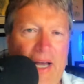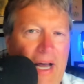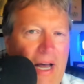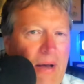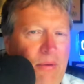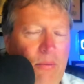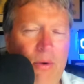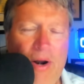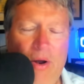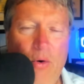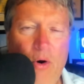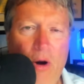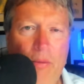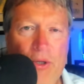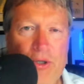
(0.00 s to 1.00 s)
uh, what a
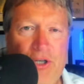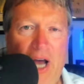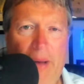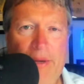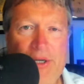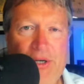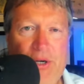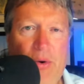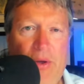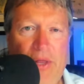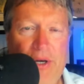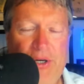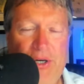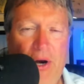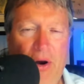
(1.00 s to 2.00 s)
horrible job he's doing
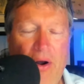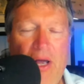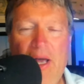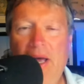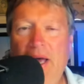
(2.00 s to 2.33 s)
this year.